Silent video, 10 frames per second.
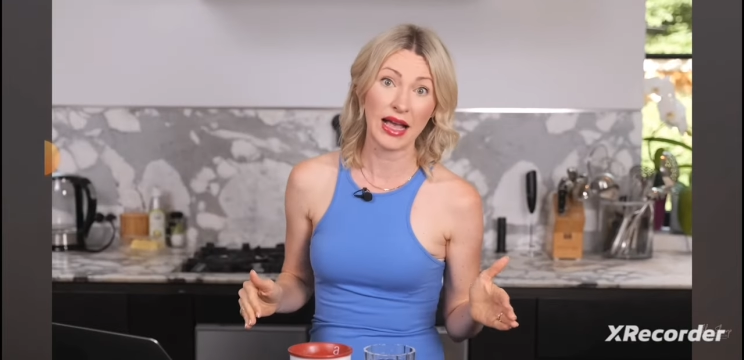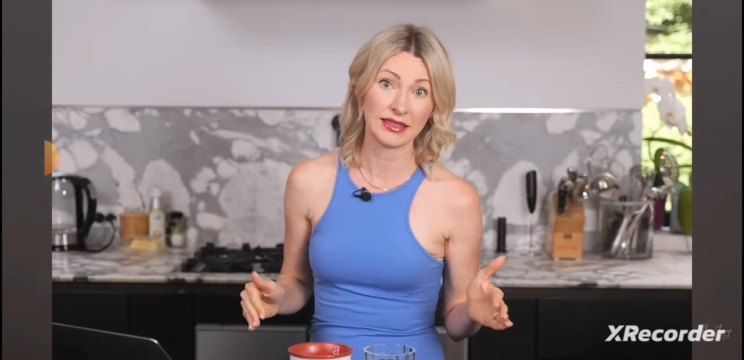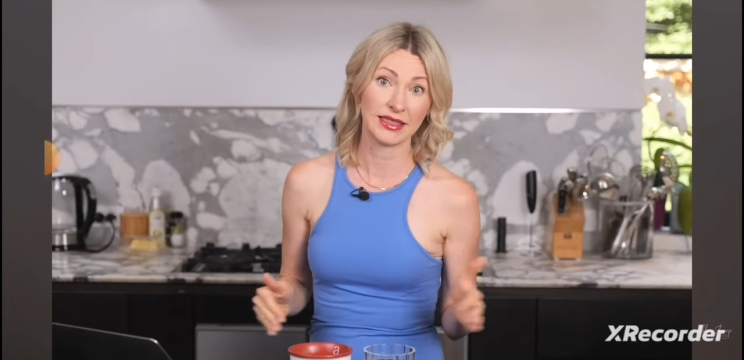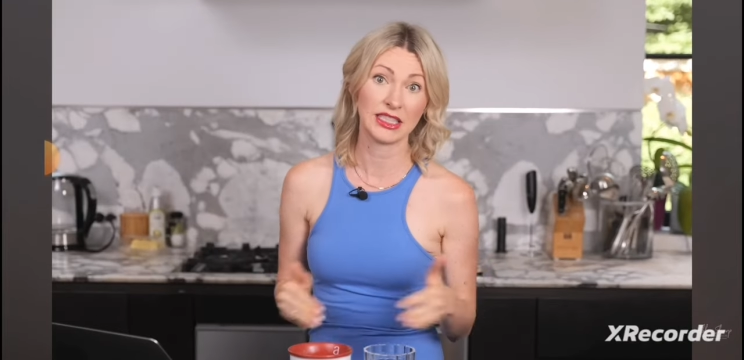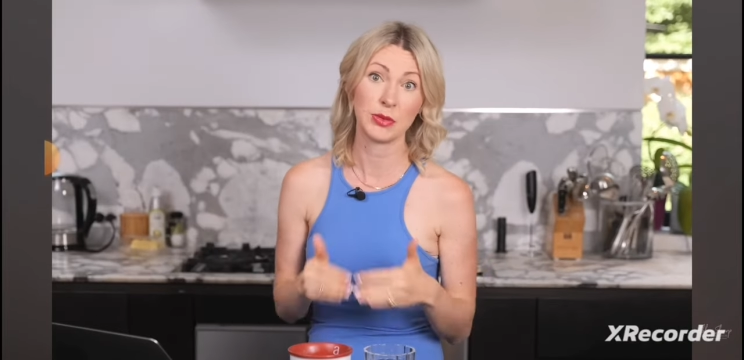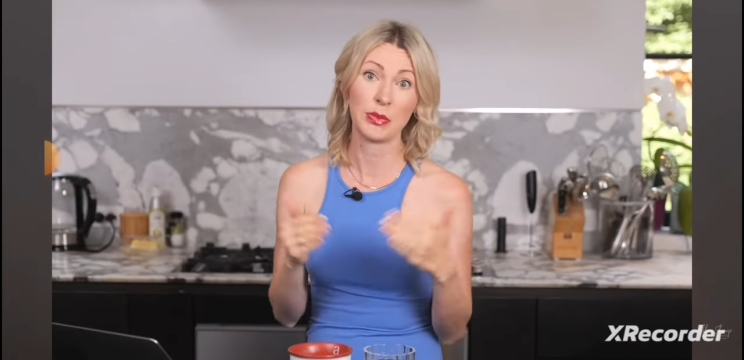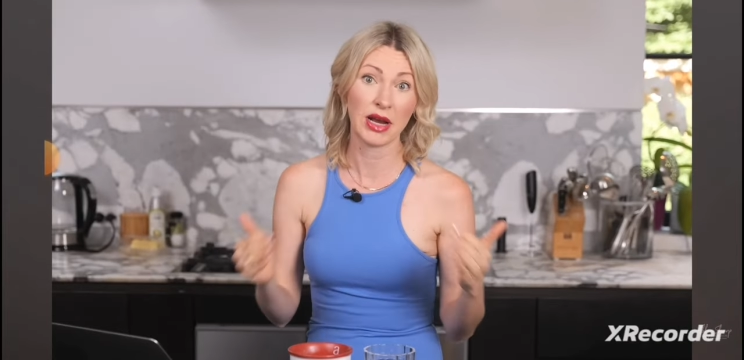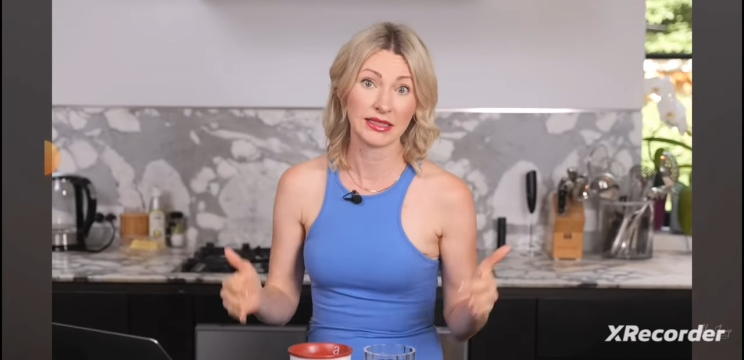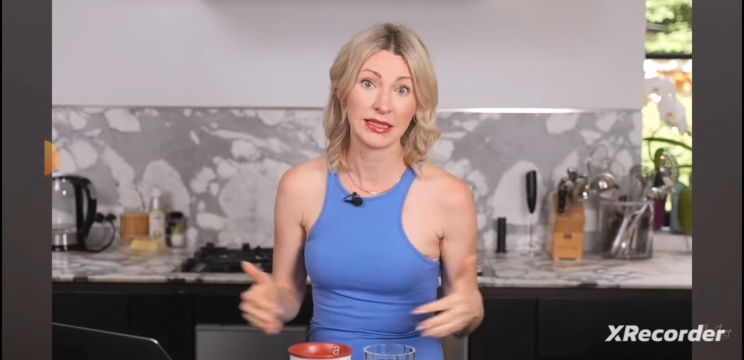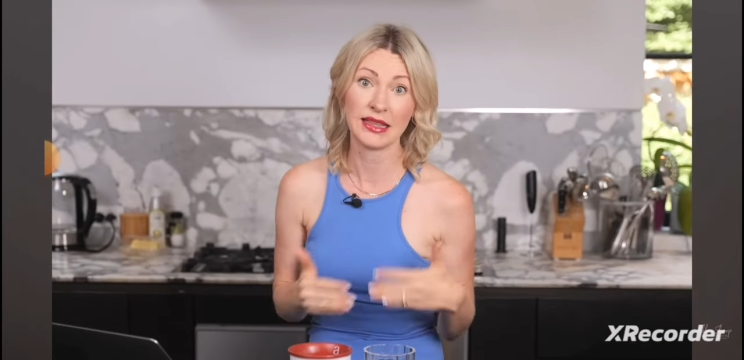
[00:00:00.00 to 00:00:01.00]
acids to be
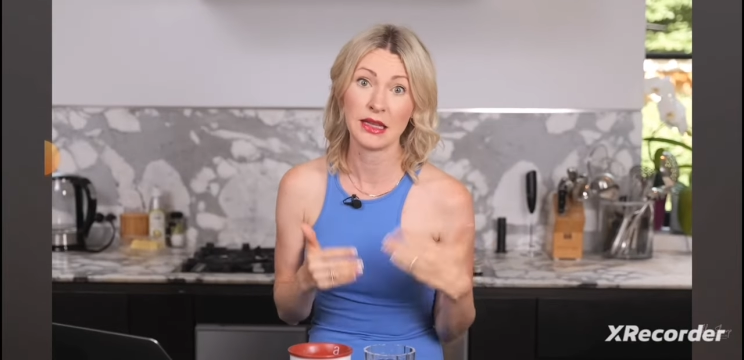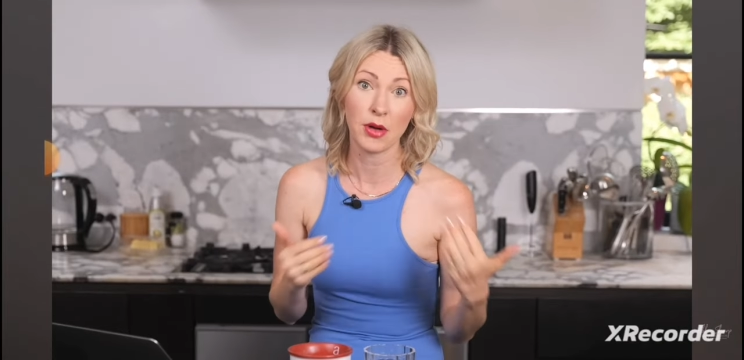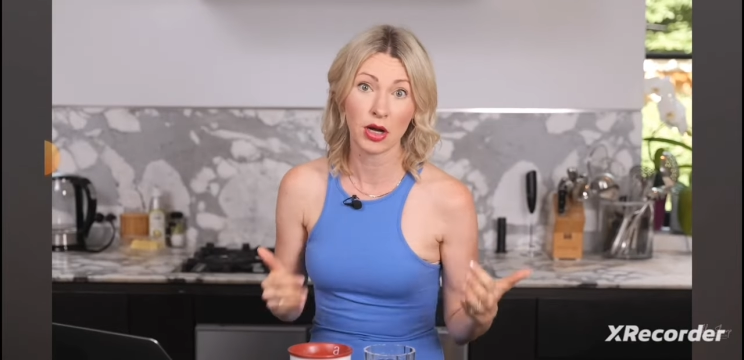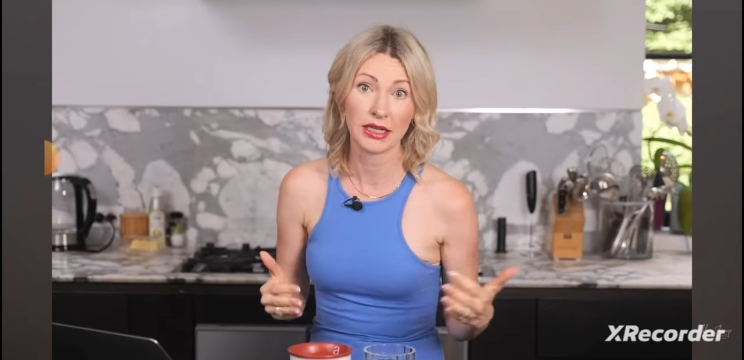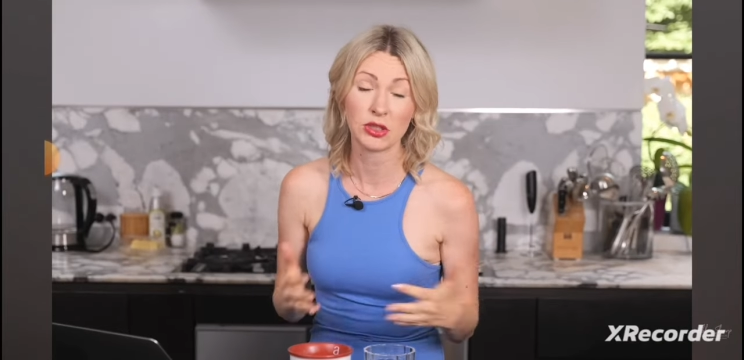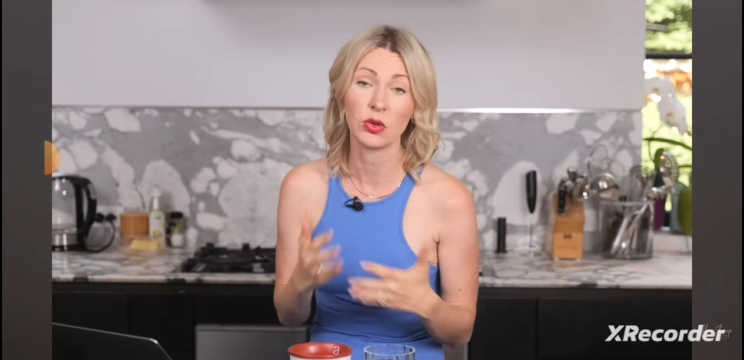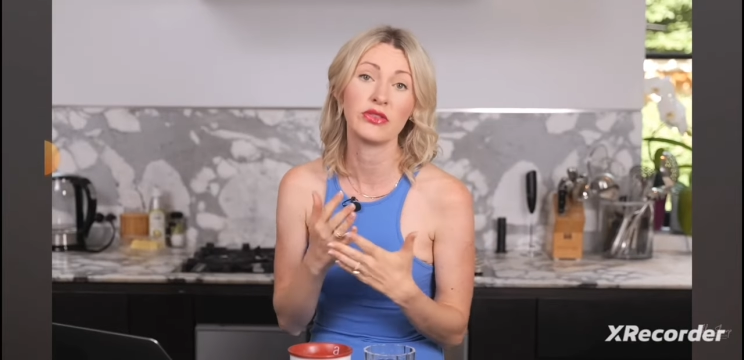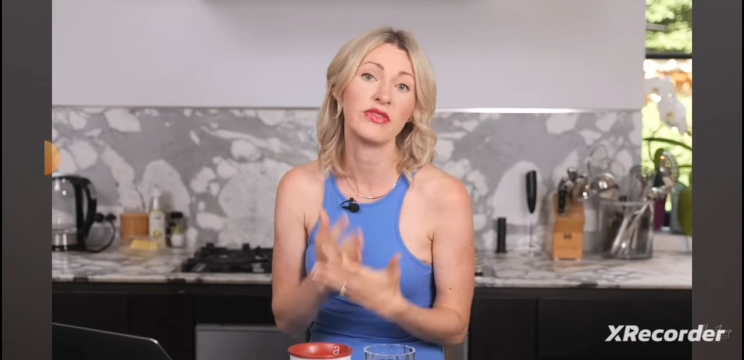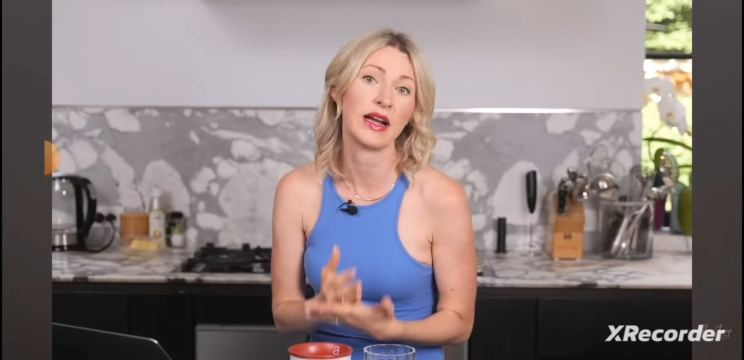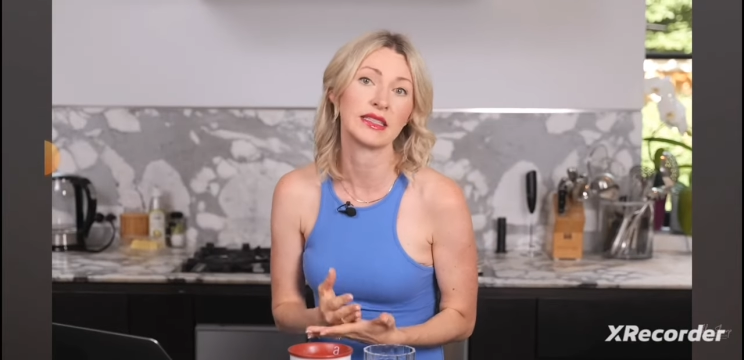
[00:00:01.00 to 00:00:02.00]
present in the body to
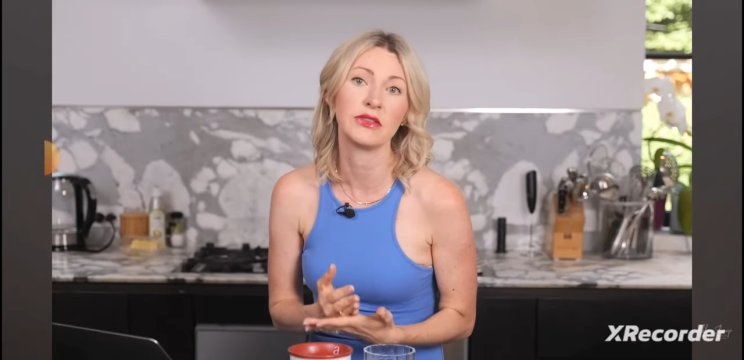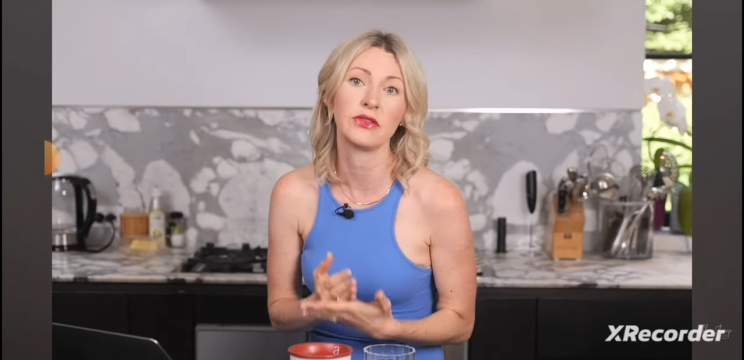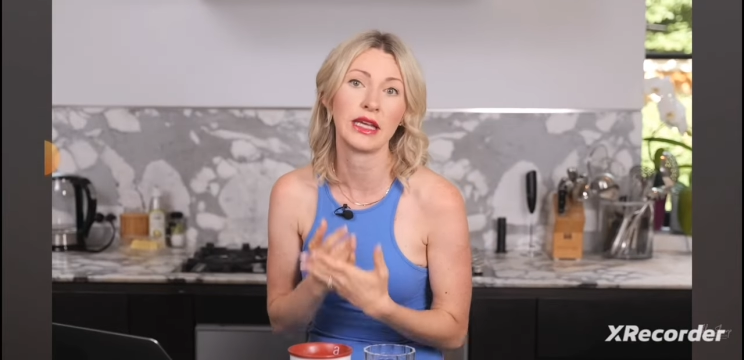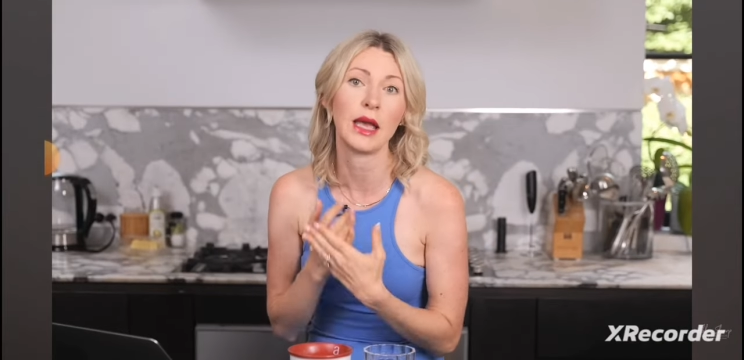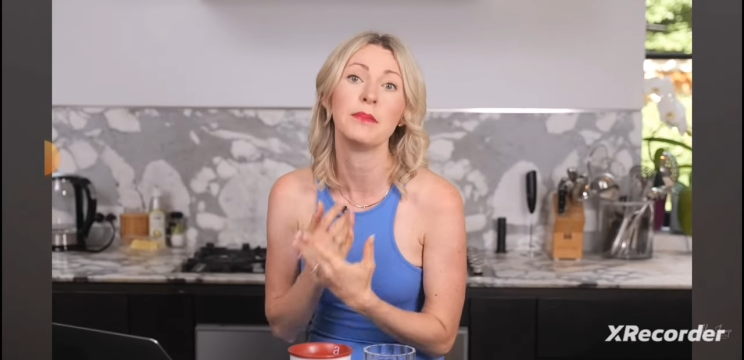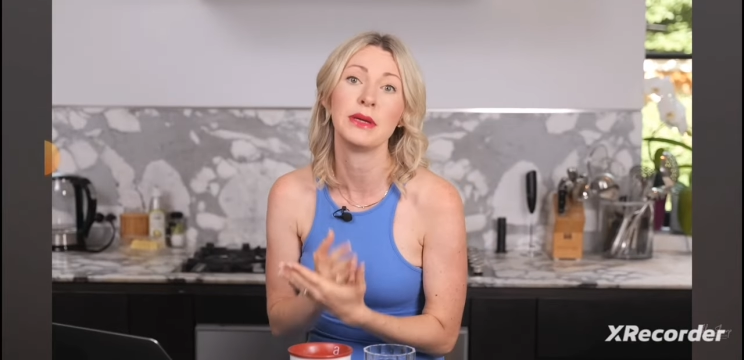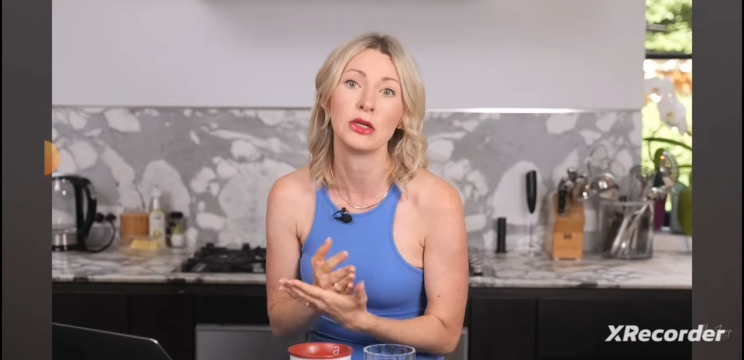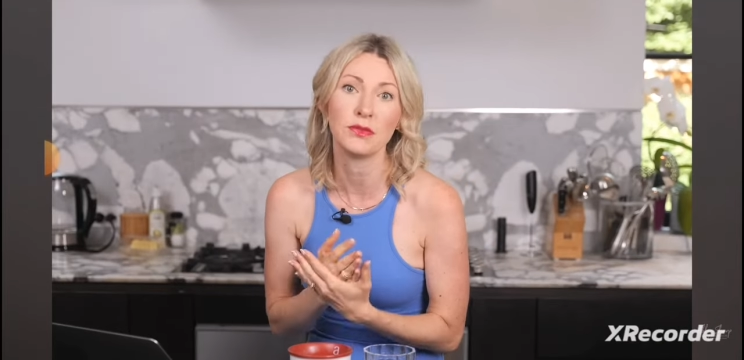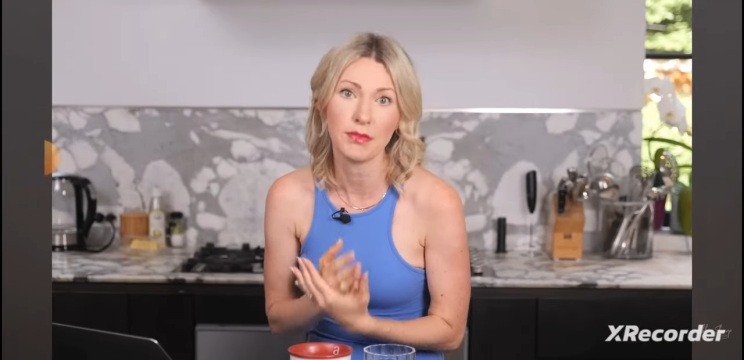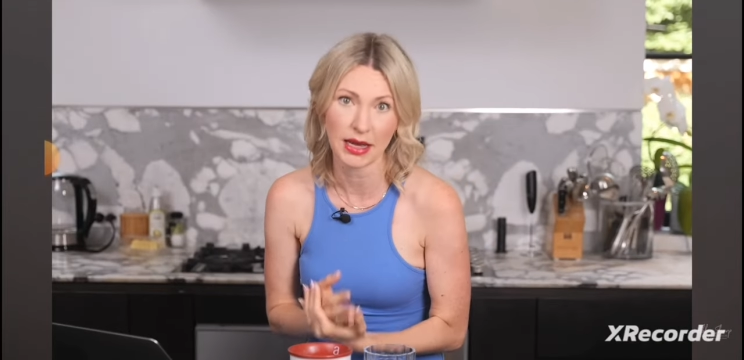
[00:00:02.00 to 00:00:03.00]
effectively build